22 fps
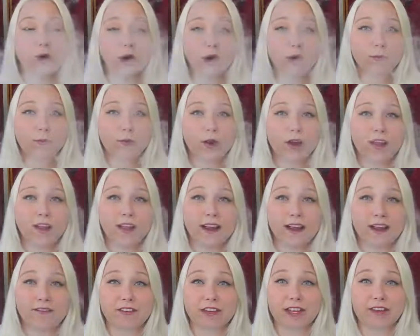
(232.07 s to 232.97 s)
But overall, I
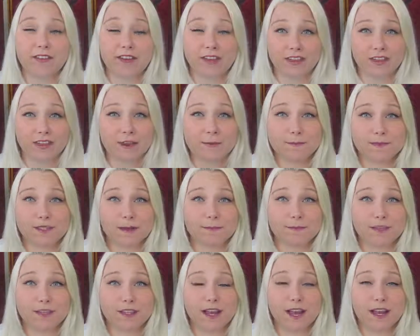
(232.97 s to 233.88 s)
have to give a thumbs
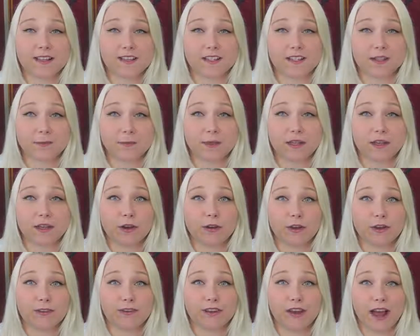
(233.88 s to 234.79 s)
up to the iStick
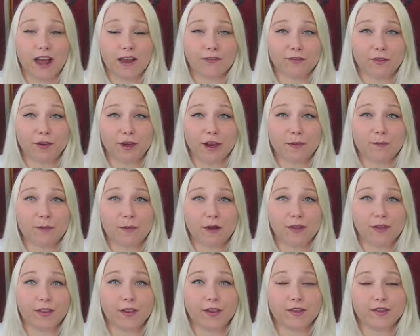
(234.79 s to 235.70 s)
Pico even after a
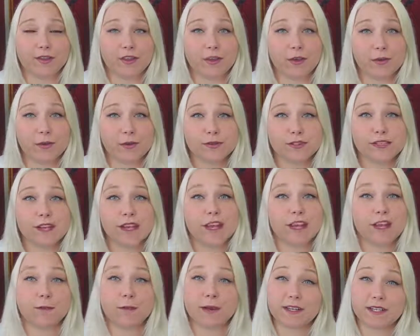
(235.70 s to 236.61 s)
month of use
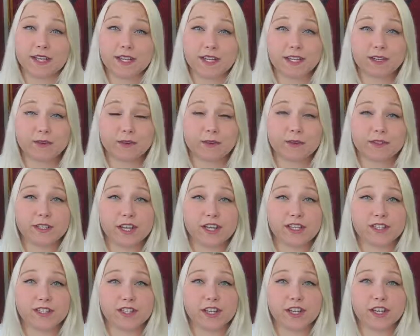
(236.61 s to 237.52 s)
in my daily
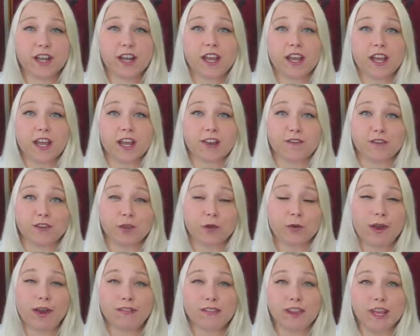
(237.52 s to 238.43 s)
rotation. If
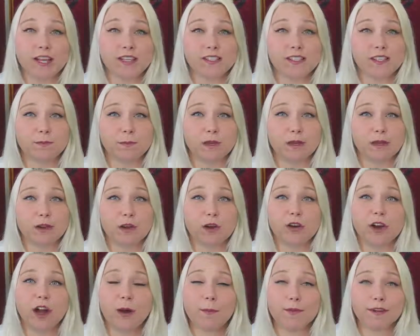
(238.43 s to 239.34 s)
you have the iStick
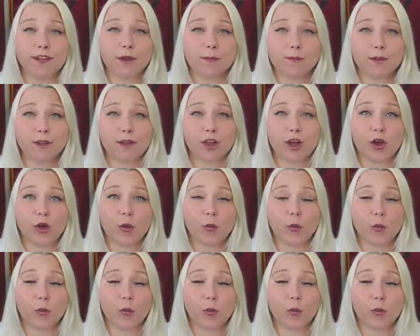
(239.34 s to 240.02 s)
Pico, comment down below